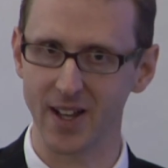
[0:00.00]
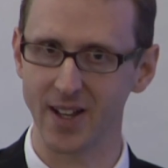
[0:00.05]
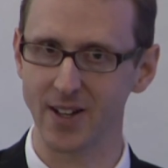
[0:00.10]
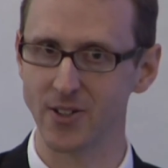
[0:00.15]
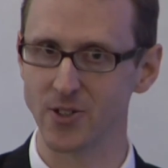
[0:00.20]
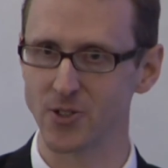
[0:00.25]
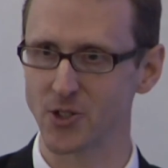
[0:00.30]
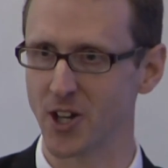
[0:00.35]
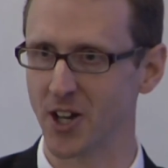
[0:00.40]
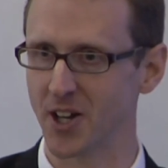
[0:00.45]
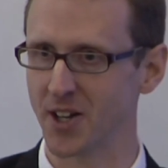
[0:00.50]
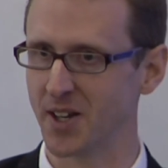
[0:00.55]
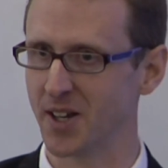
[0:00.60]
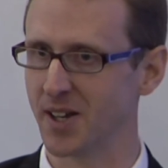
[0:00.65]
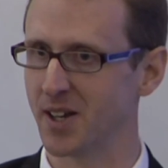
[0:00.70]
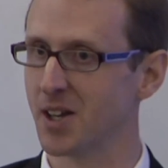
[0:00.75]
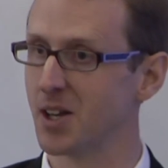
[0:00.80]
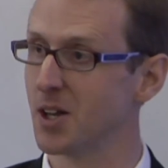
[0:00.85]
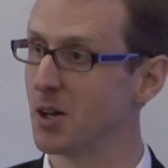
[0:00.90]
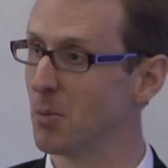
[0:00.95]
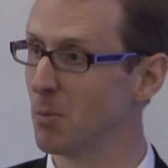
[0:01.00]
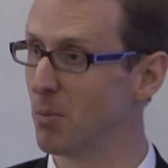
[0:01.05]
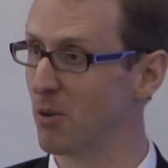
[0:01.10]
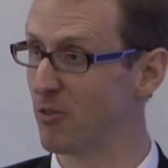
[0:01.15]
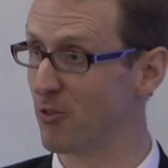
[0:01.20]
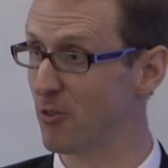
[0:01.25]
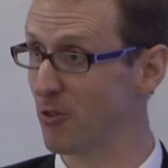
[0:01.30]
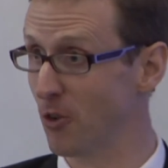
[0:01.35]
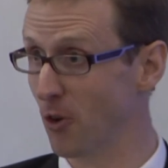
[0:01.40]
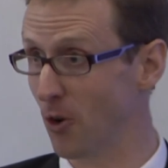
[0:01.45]
in China
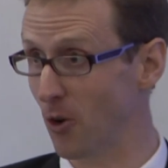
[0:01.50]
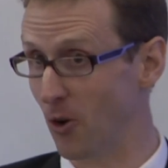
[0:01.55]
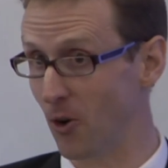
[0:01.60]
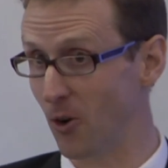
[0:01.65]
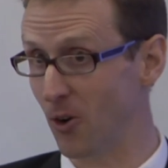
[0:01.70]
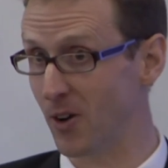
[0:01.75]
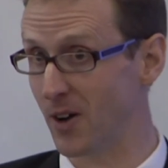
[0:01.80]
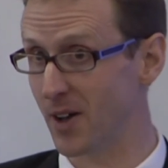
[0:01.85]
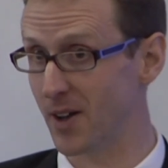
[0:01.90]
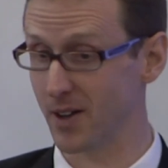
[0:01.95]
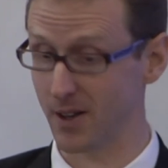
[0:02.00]
before,